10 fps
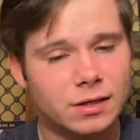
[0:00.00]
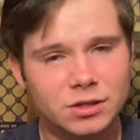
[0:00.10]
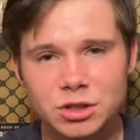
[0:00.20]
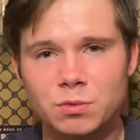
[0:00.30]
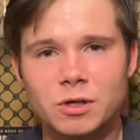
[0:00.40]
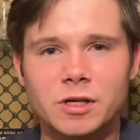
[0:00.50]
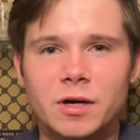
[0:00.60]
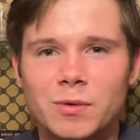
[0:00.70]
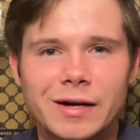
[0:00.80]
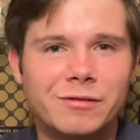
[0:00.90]
Just want to
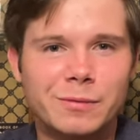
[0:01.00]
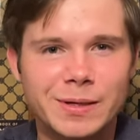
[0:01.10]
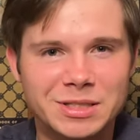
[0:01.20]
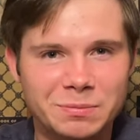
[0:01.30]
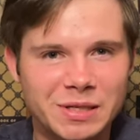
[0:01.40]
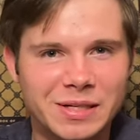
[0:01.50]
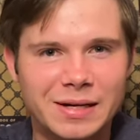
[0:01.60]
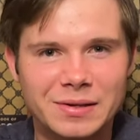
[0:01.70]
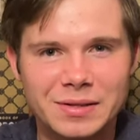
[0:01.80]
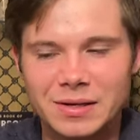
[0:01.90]
know what everybody's opinion
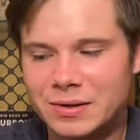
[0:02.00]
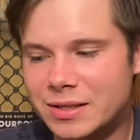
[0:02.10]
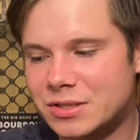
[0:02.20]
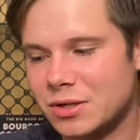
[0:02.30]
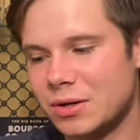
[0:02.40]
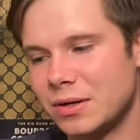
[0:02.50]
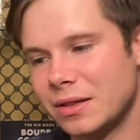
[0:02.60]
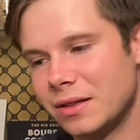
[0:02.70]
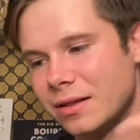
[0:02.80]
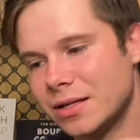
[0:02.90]
out there is
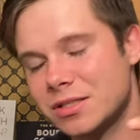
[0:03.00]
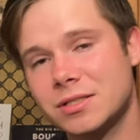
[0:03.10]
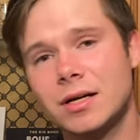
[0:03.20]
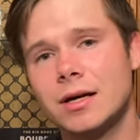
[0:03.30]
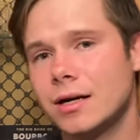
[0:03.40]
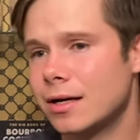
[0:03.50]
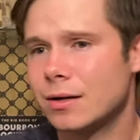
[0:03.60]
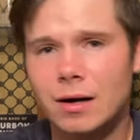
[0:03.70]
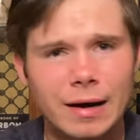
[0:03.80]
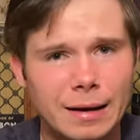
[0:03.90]
on this
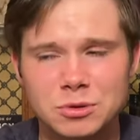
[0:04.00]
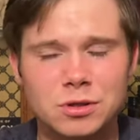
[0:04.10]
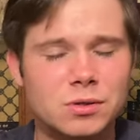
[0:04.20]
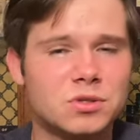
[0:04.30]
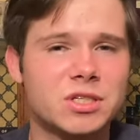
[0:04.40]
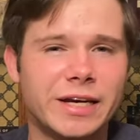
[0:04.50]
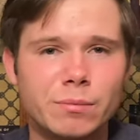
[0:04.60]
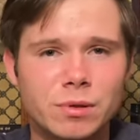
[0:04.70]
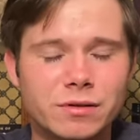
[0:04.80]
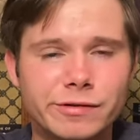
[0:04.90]
absolute
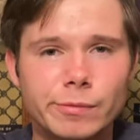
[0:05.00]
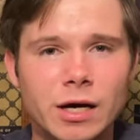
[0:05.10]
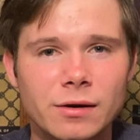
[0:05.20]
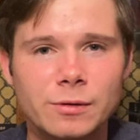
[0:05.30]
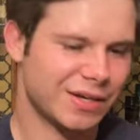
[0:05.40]
staple of a bottle.